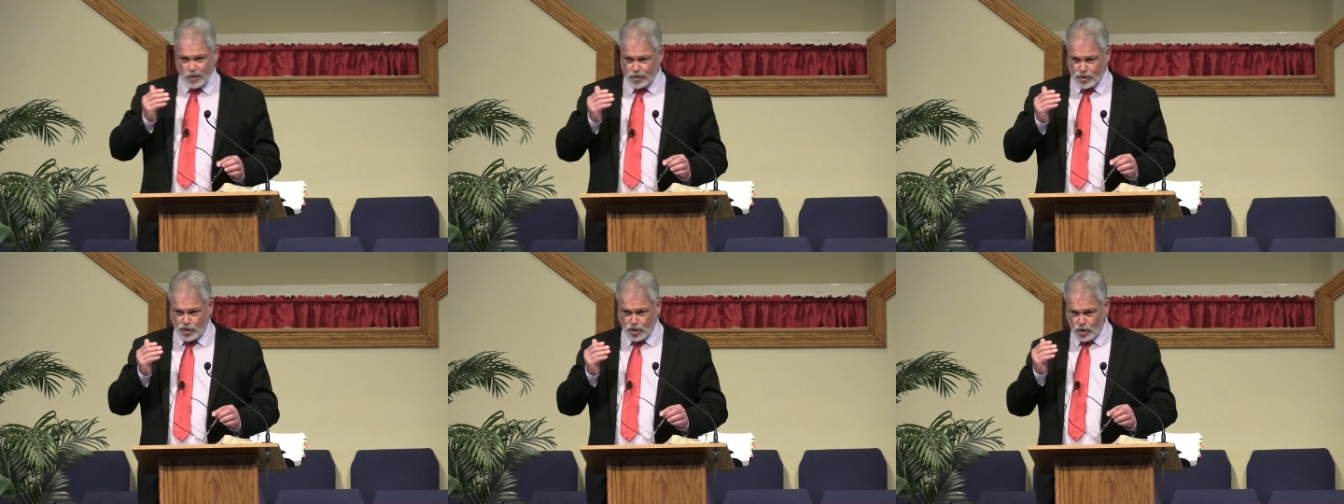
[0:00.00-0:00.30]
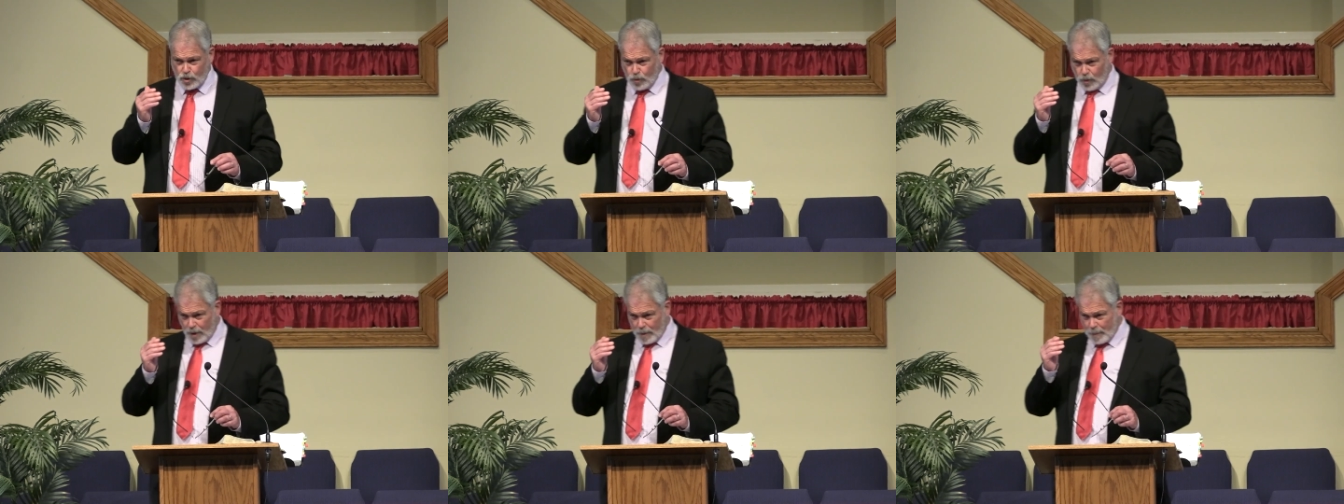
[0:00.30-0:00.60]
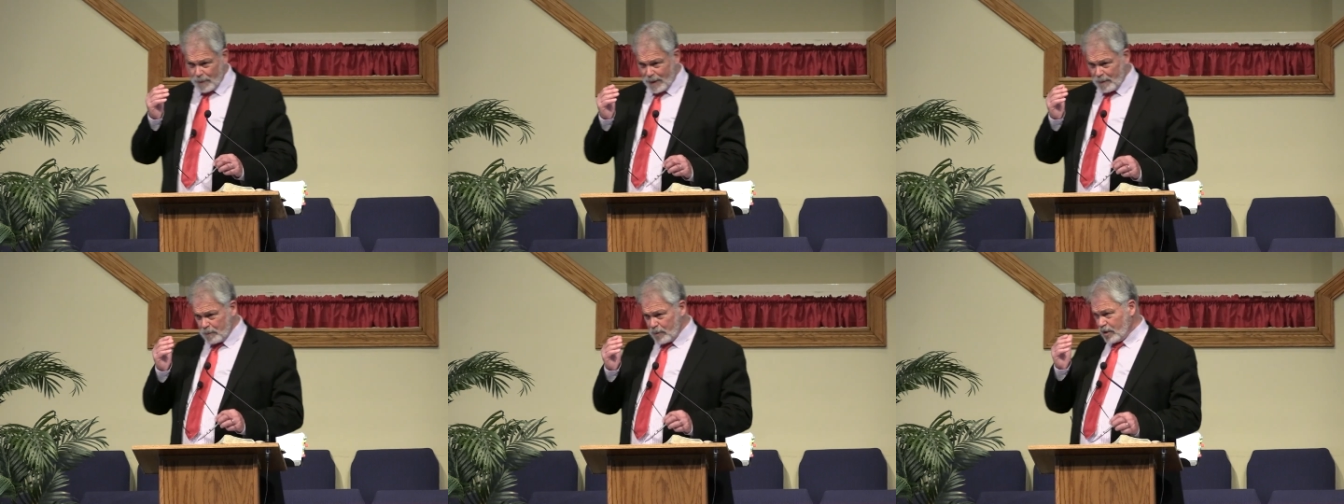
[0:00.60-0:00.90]
you
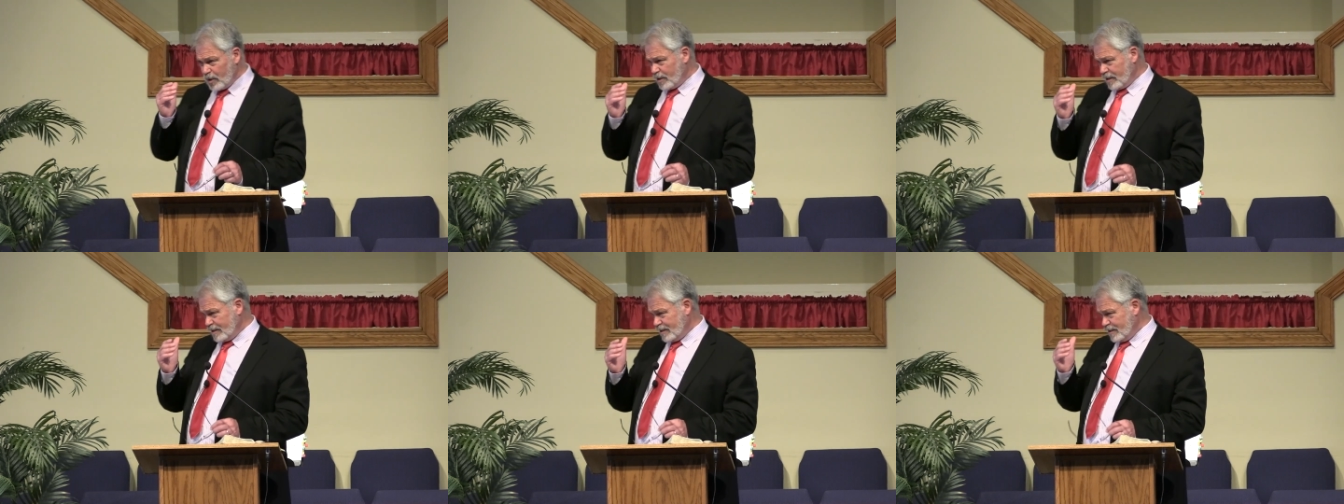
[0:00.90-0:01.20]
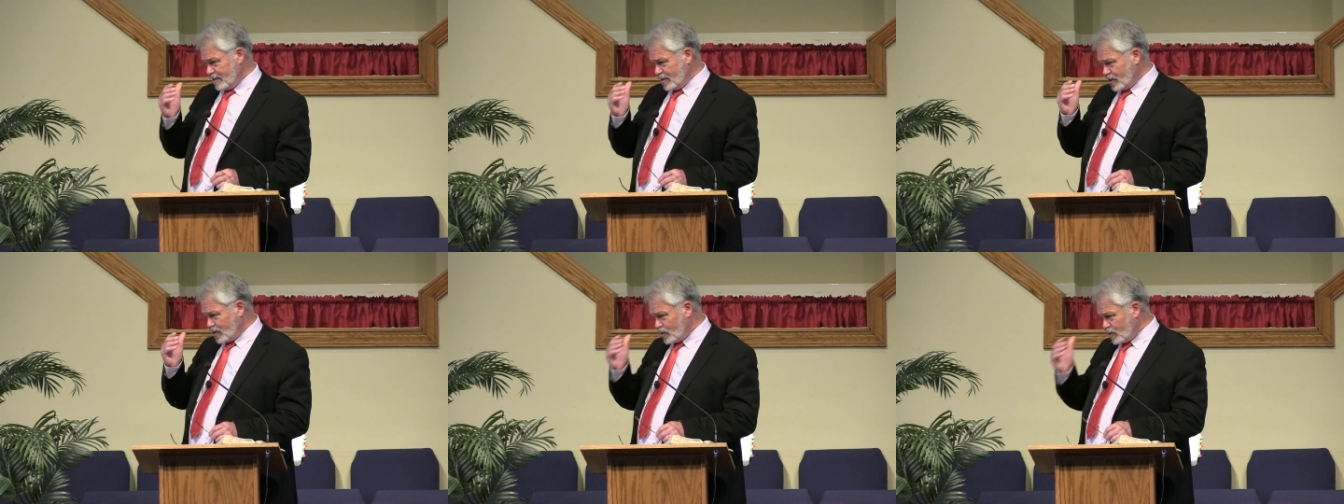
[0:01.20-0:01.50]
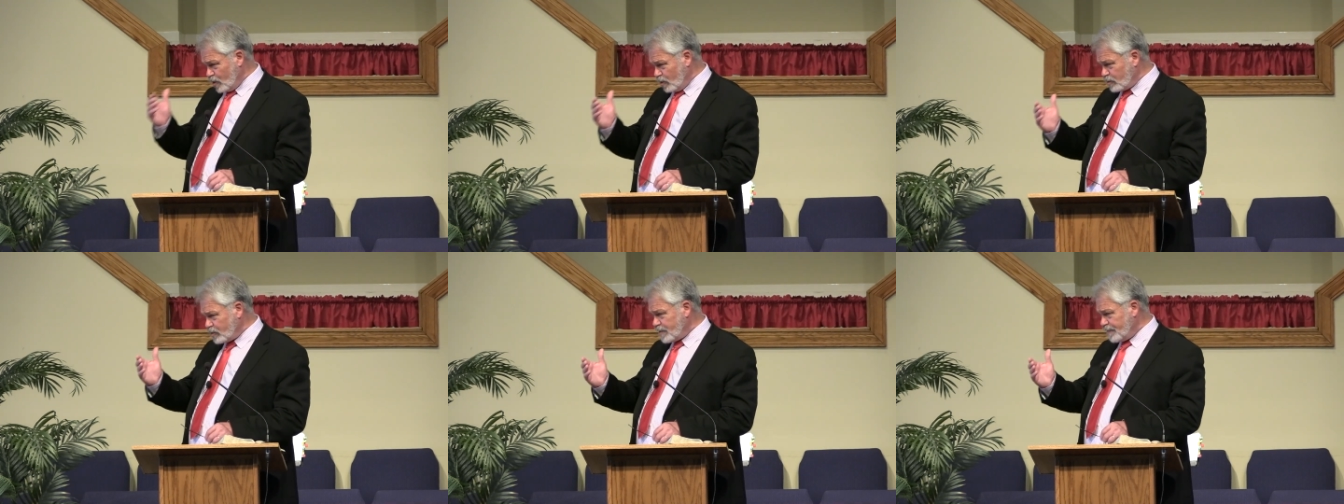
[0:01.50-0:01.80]
remember,
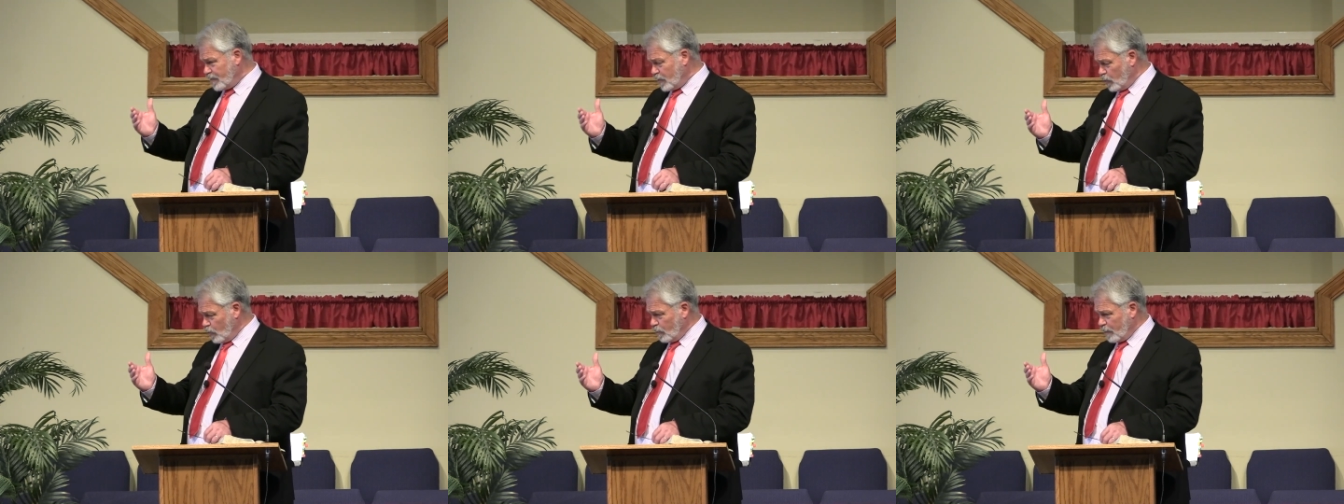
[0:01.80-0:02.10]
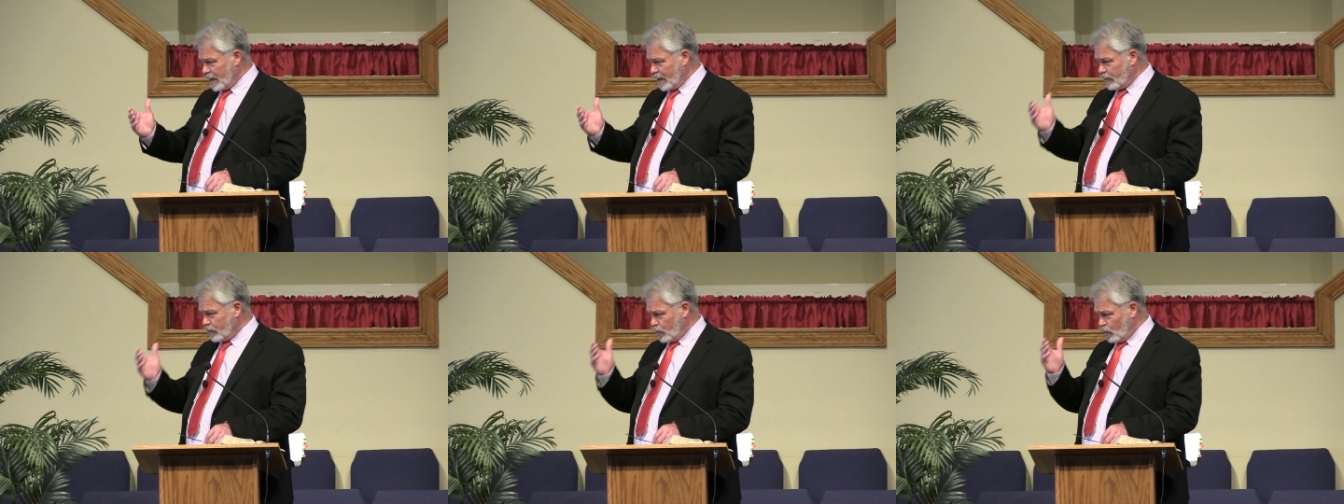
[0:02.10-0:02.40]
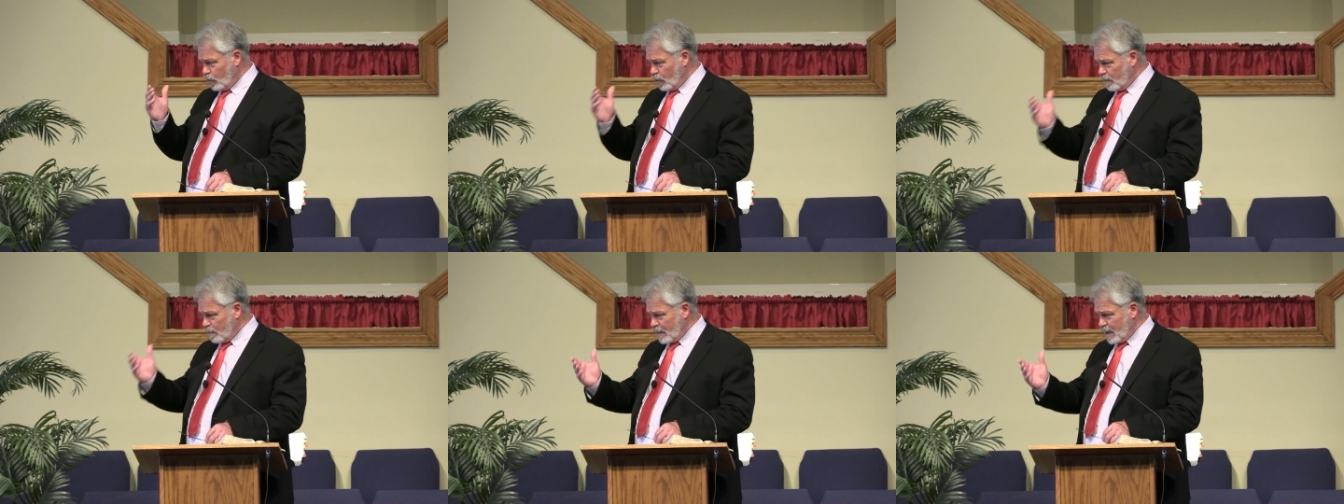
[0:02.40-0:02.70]
those of you who are married, do
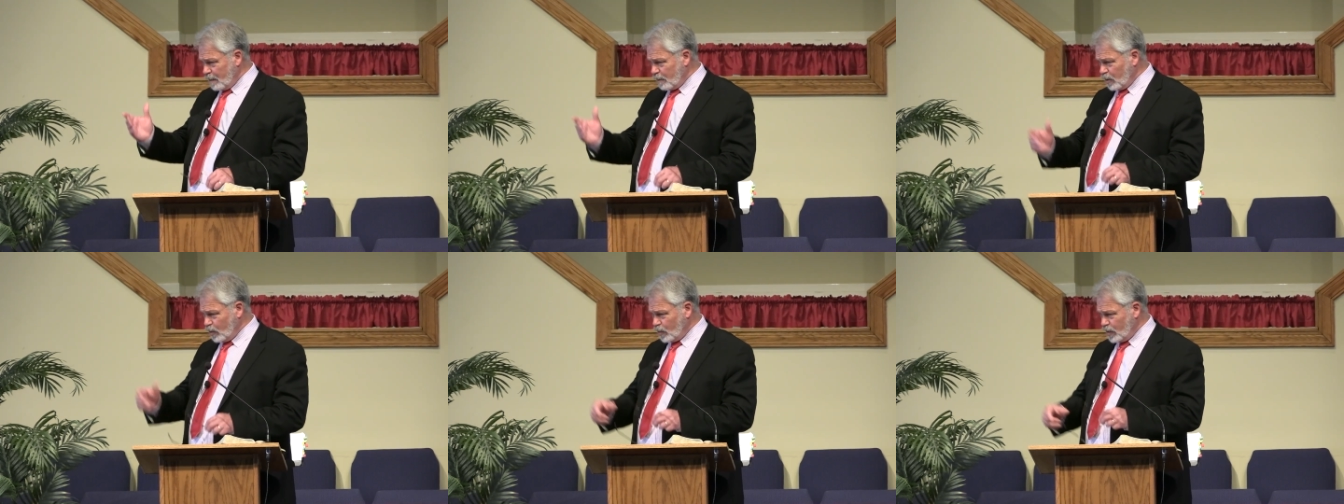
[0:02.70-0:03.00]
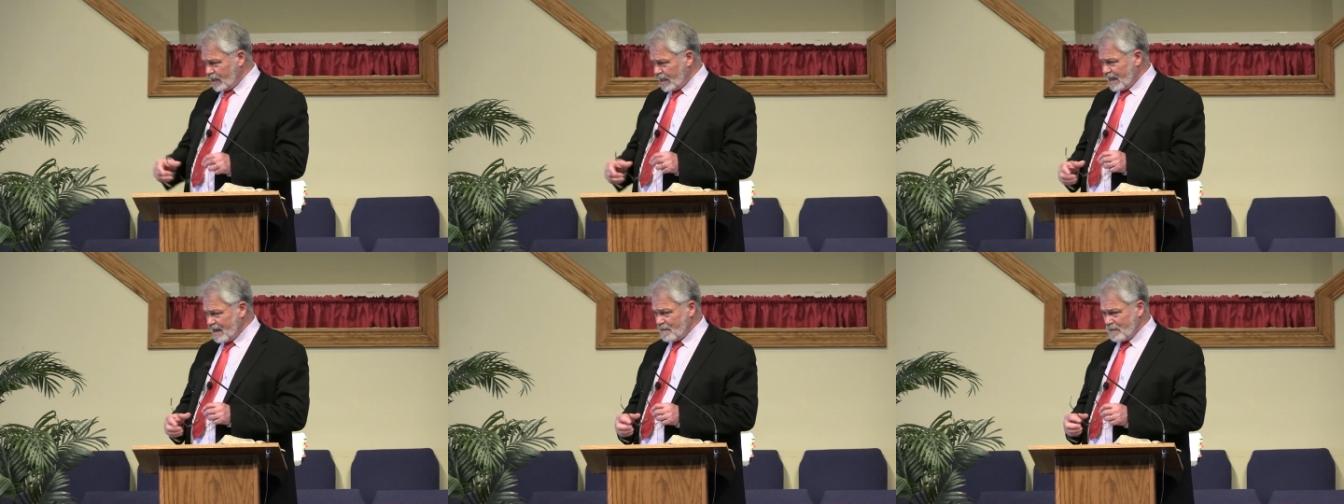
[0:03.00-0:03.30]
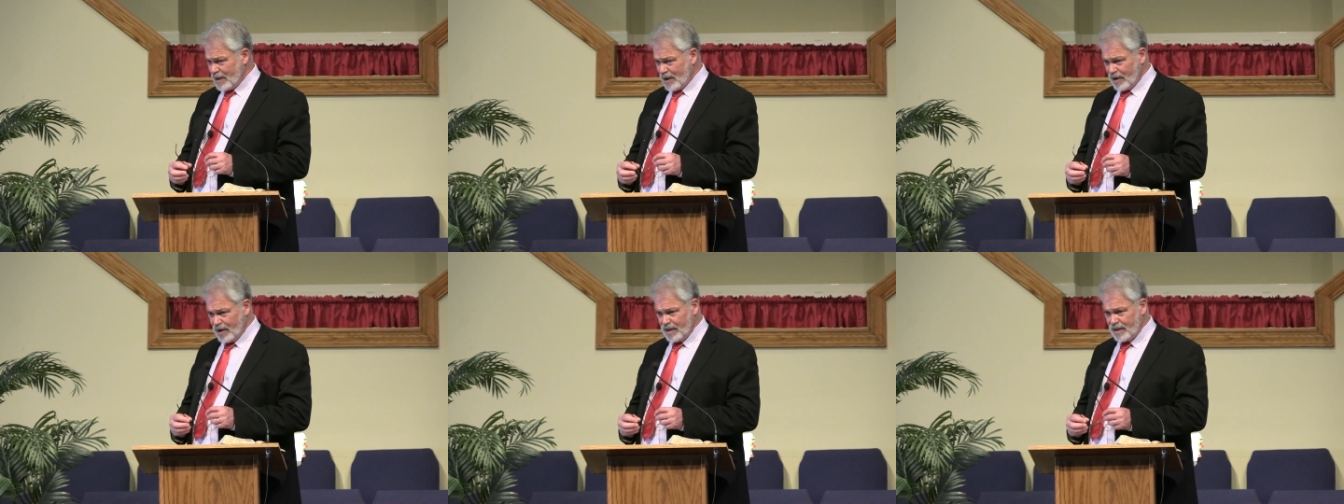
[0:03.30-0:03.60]
you remember when you got
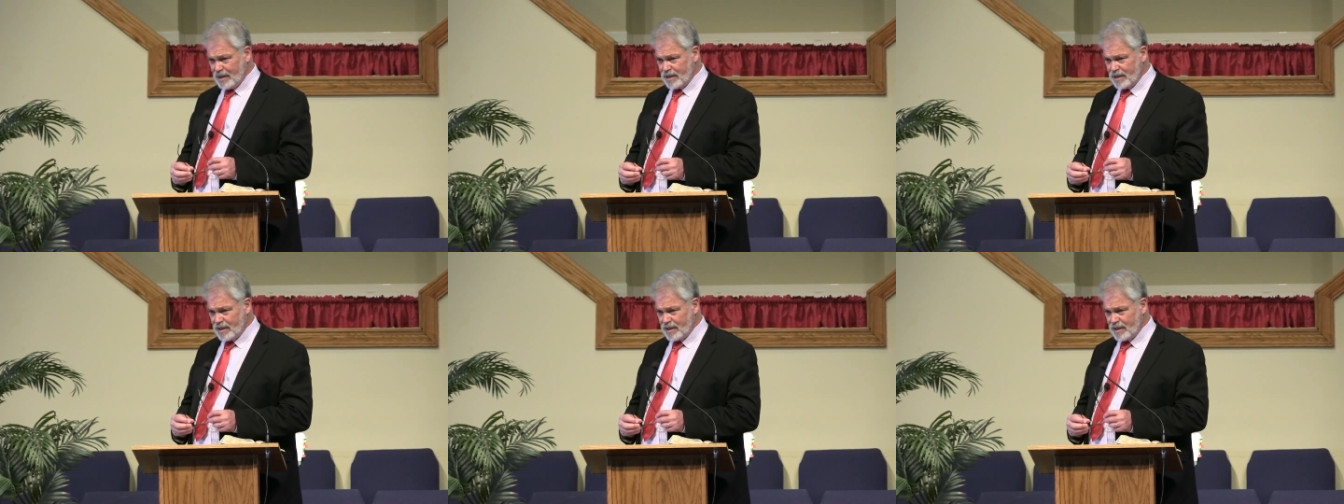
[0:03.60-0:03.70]
married?